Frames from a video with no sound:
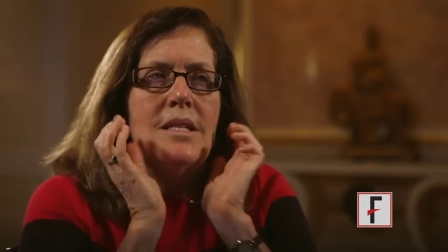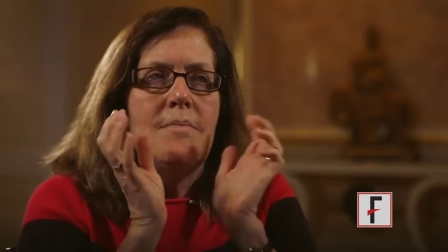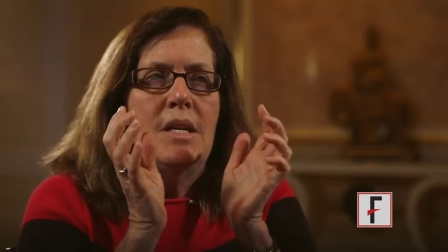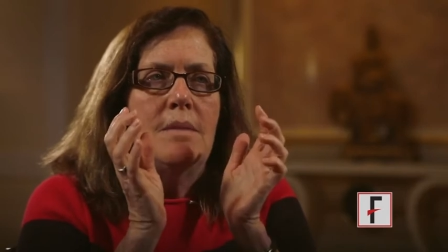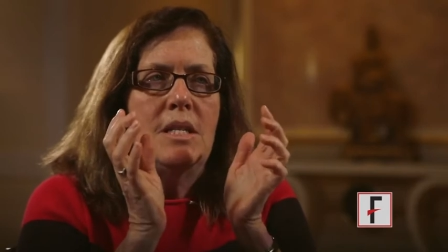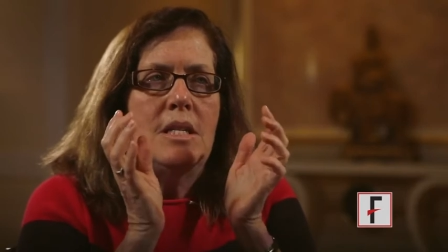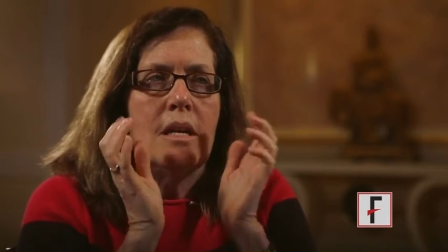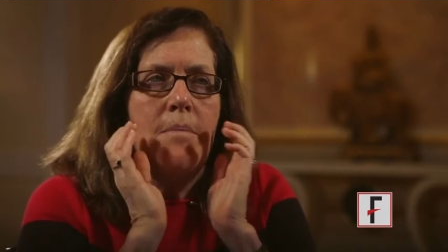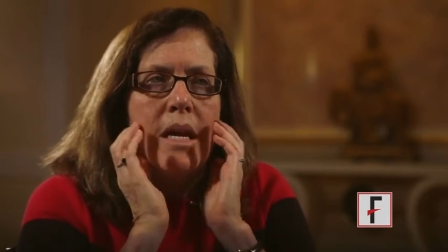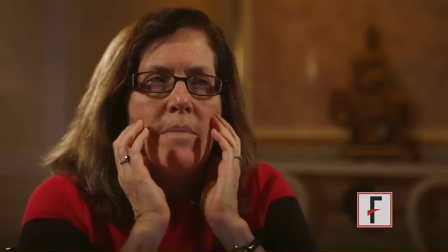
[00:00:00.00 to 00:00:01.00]
sometimes in
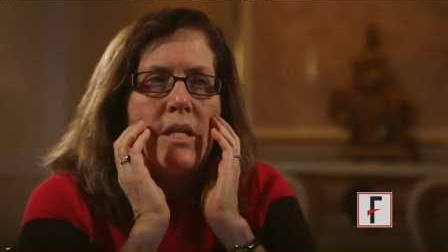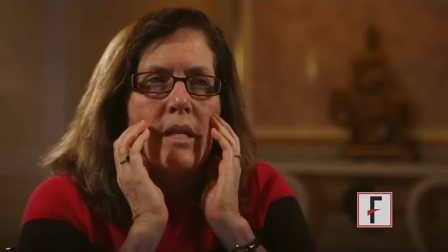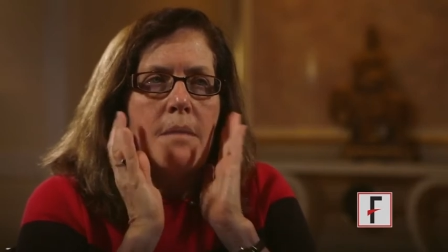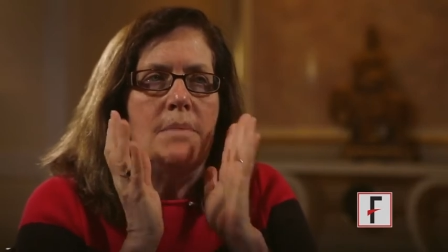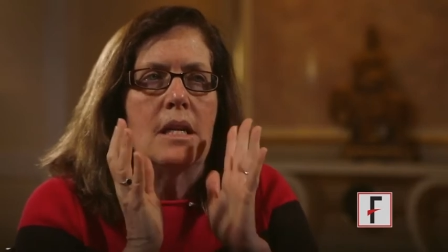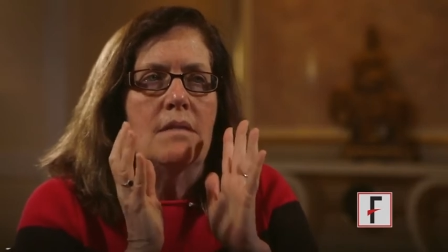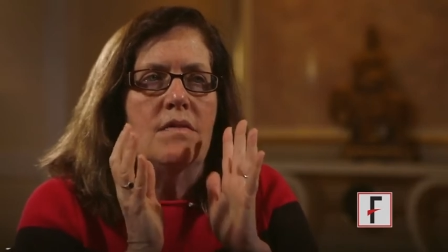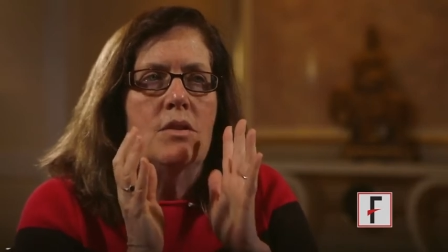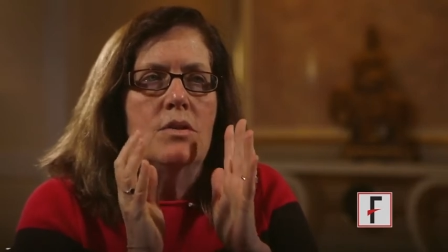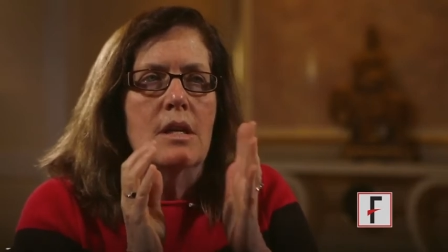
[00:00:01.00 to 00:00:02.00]
young babies it can be
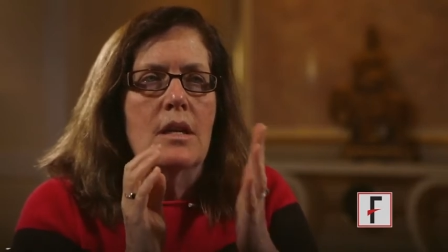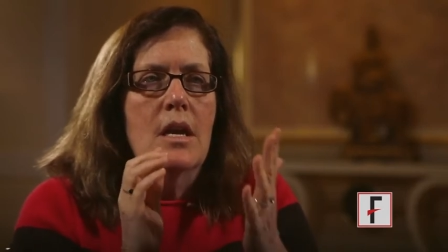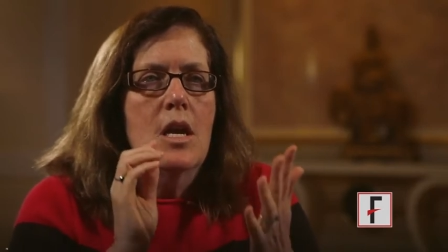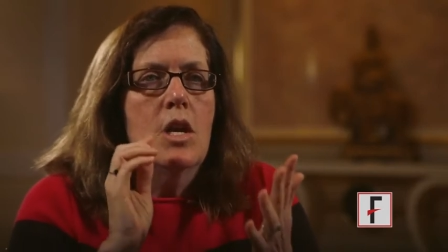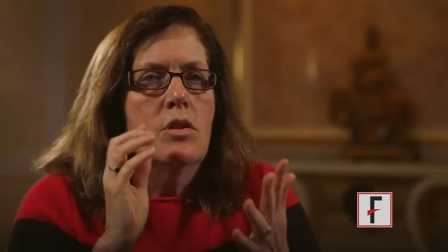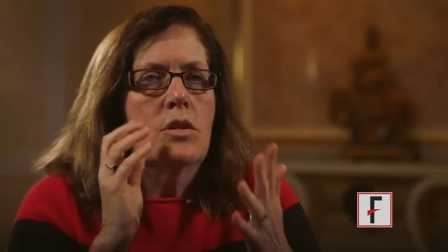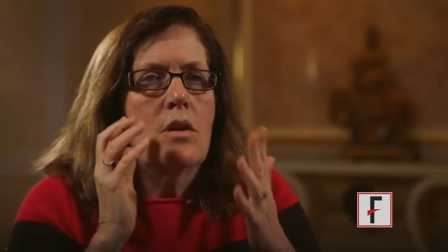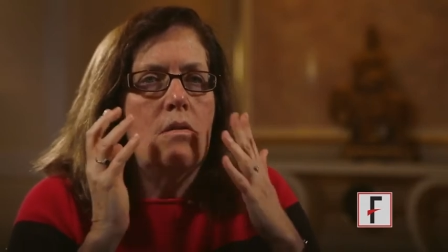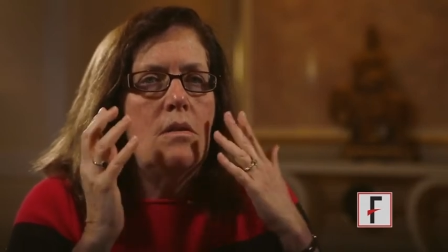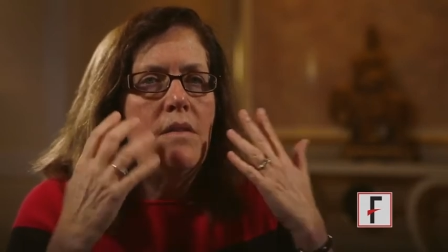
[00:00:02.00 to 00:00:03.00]
confusing.
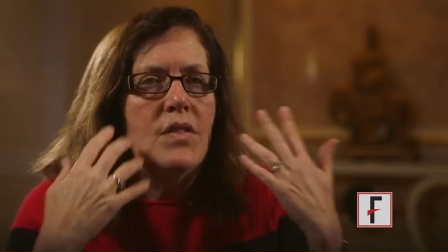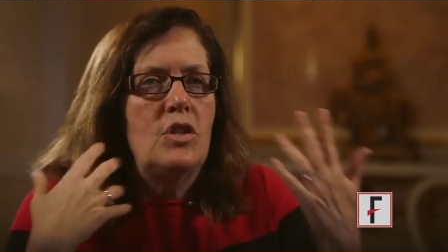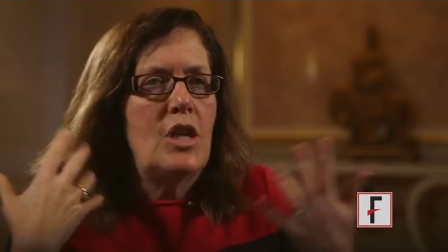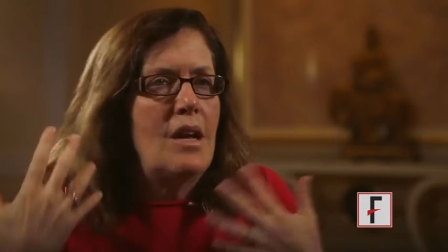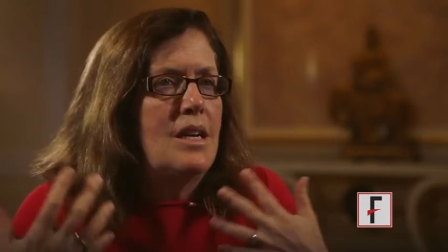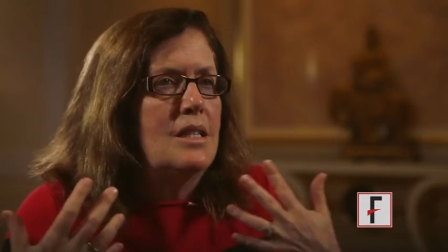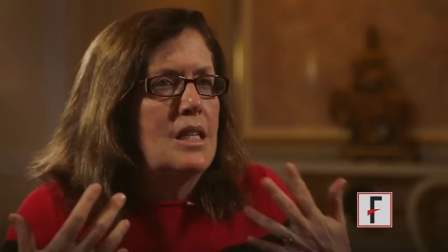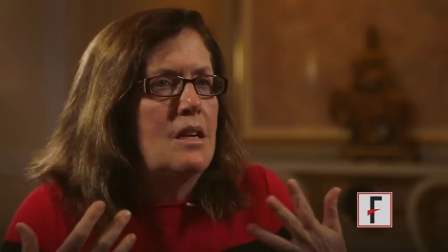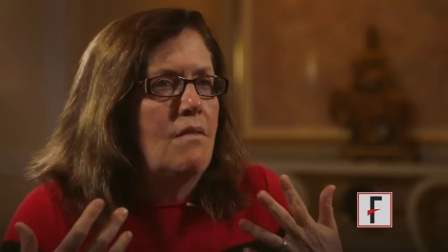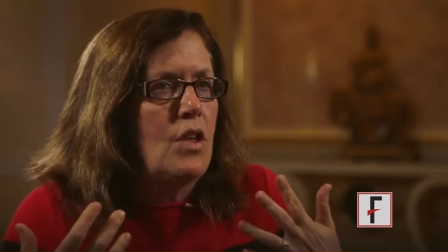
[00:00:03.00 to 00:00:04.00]
So if the child has
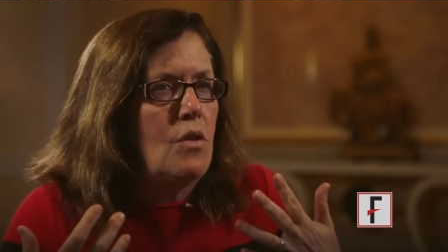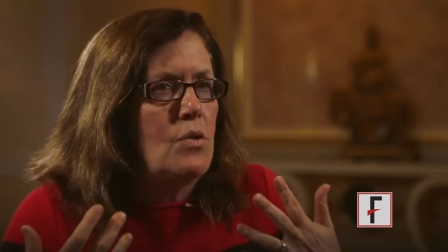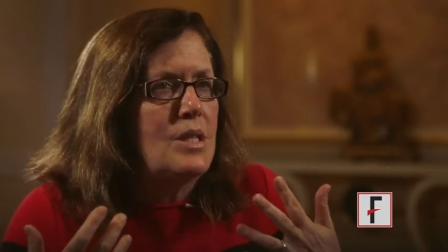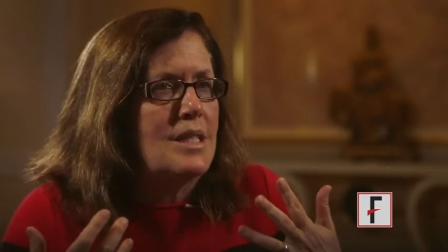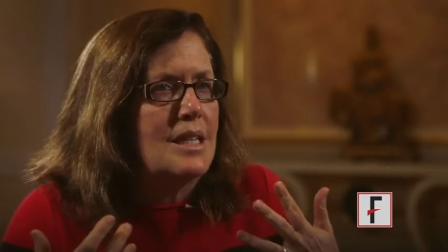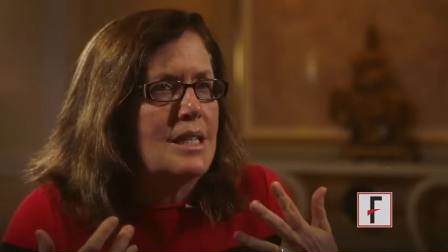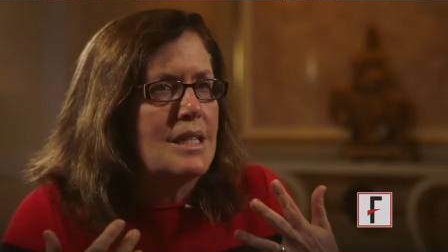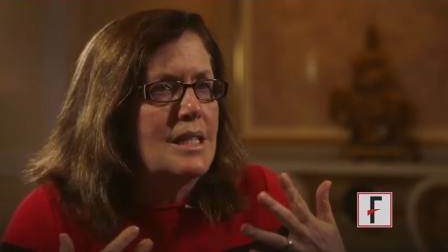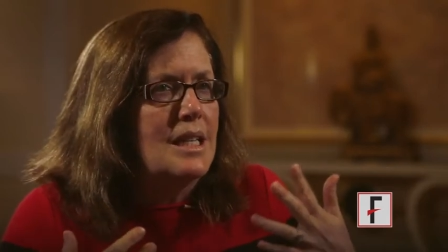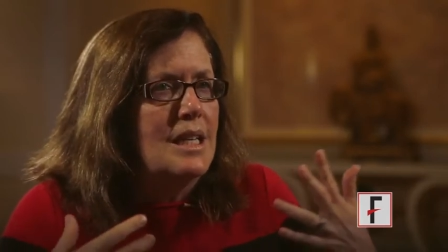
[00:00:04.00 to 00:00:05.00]
any of those
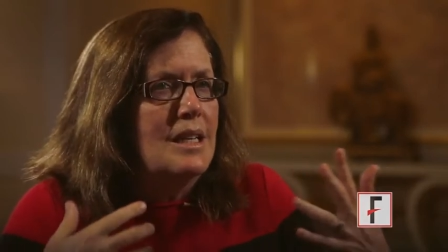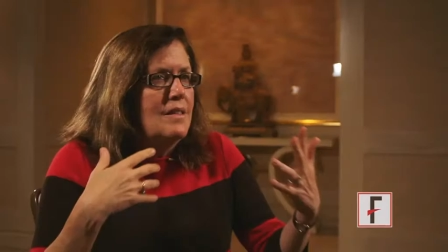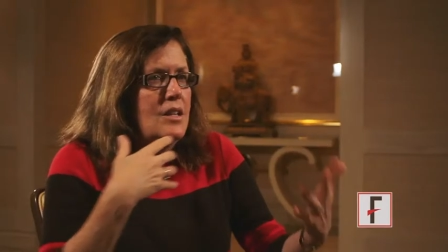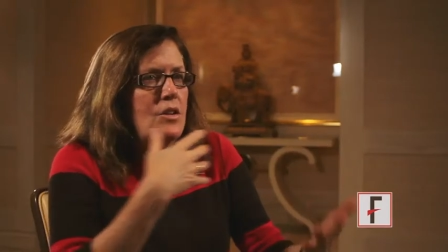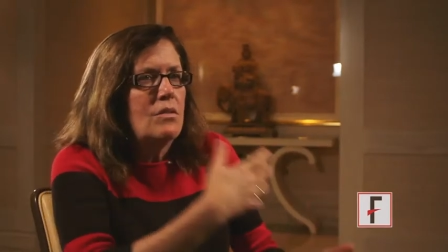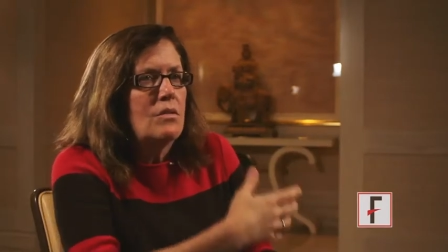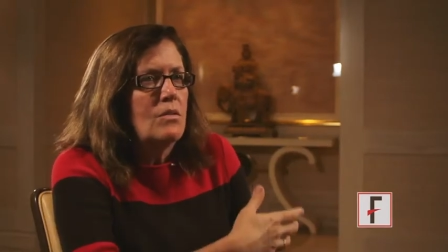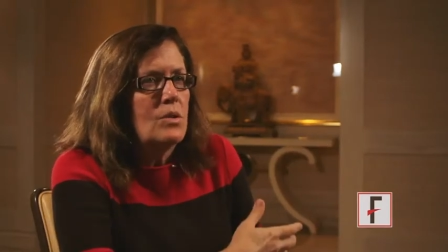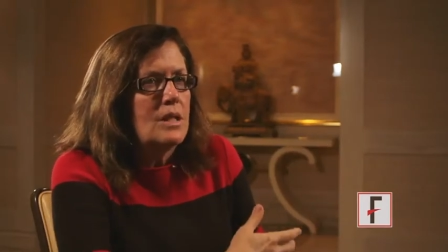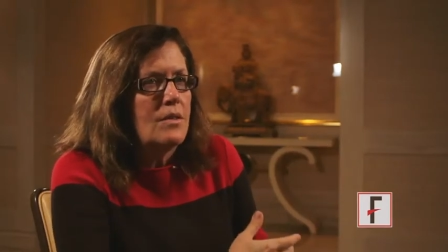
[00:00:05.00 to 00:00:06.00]
things, then you're
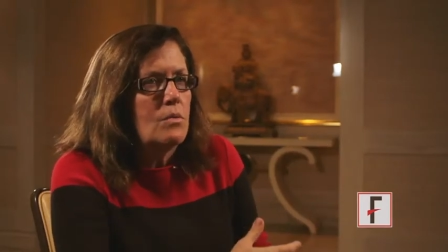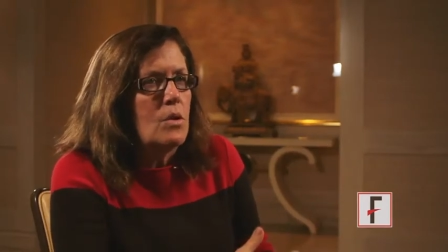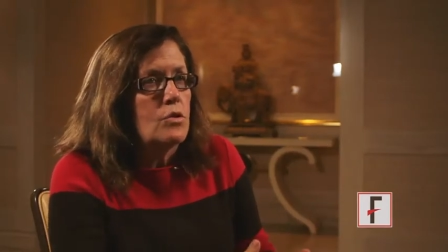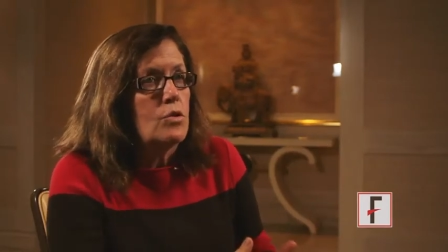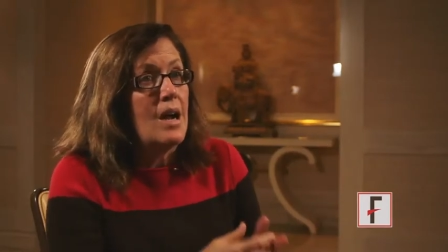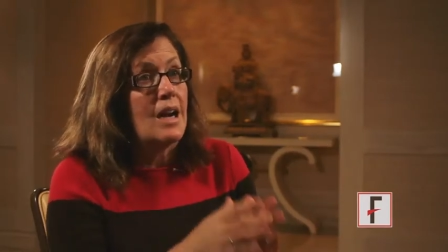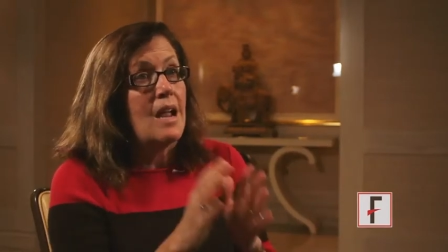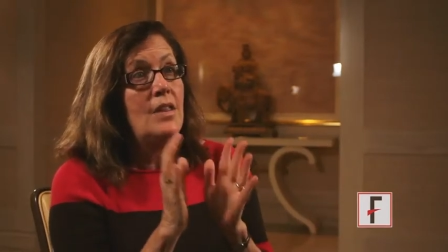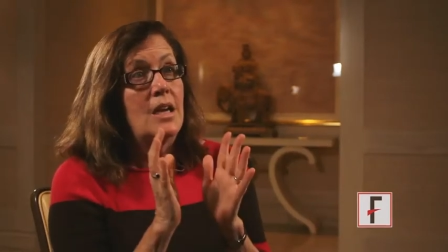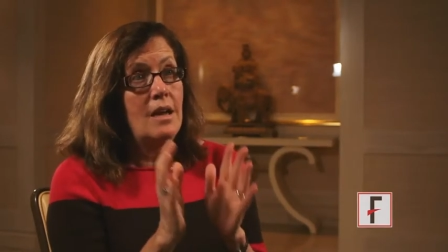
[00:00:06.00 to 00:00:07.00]
going down the wrong track.
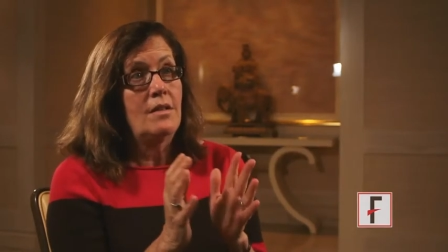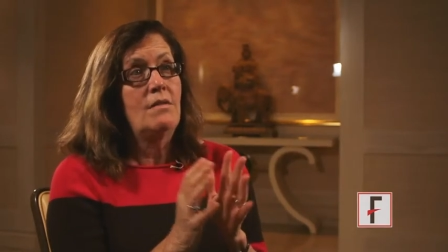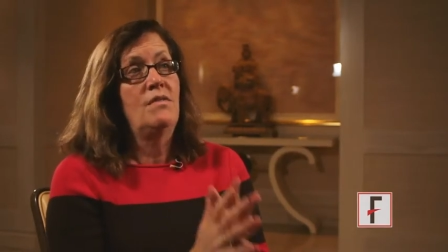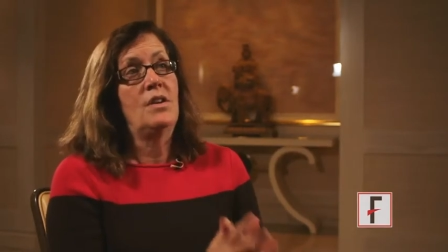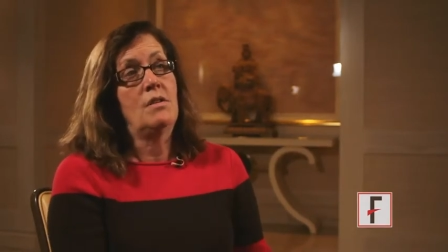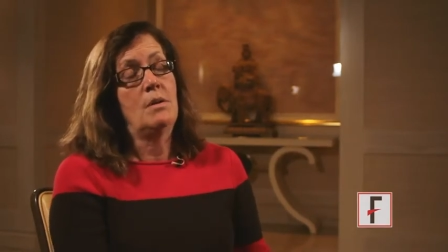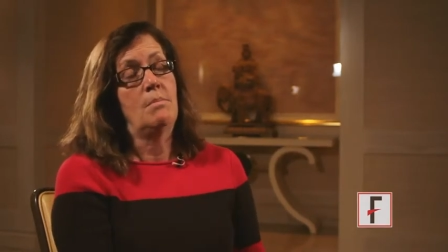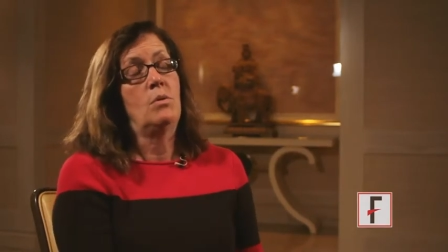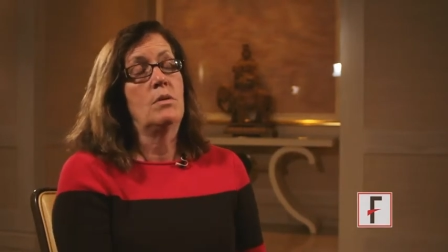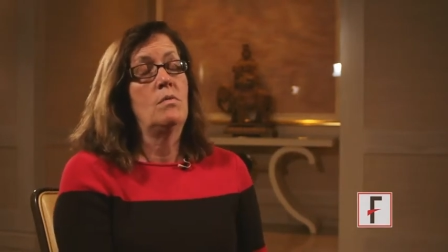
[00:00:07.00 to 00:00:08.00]
And the other very
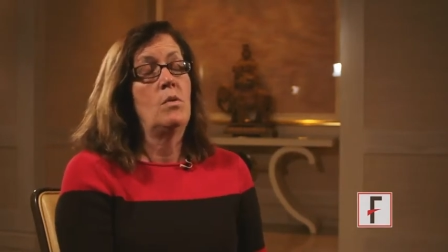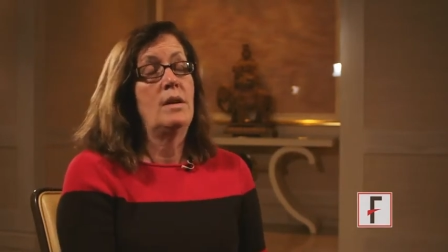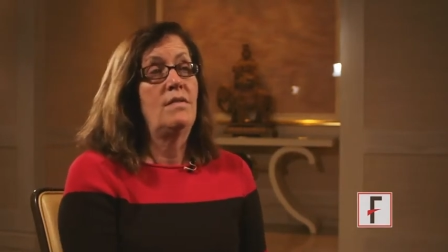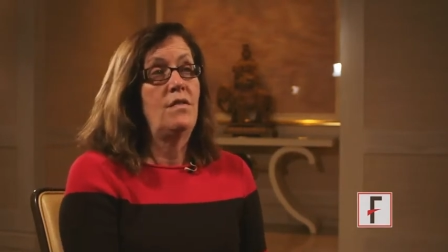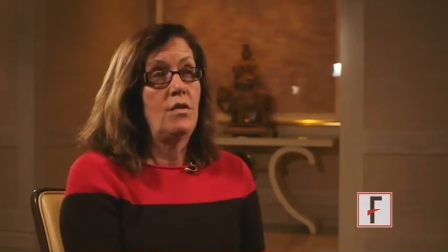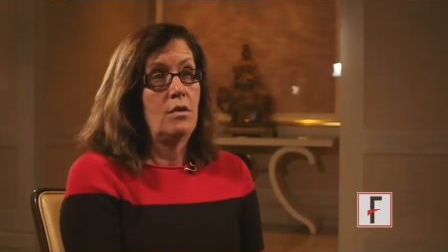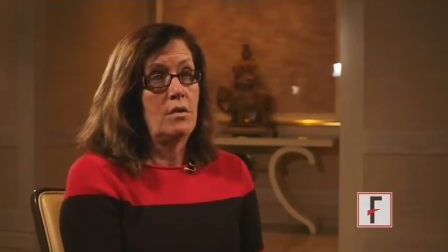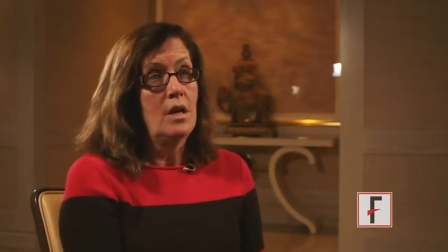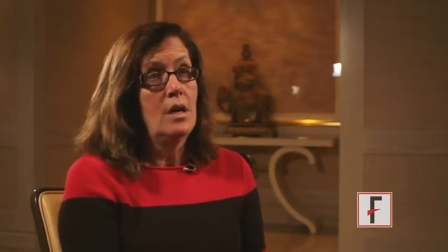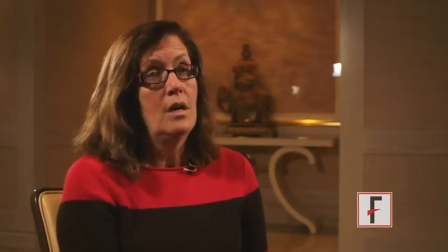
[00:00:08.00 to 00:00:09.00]
important one for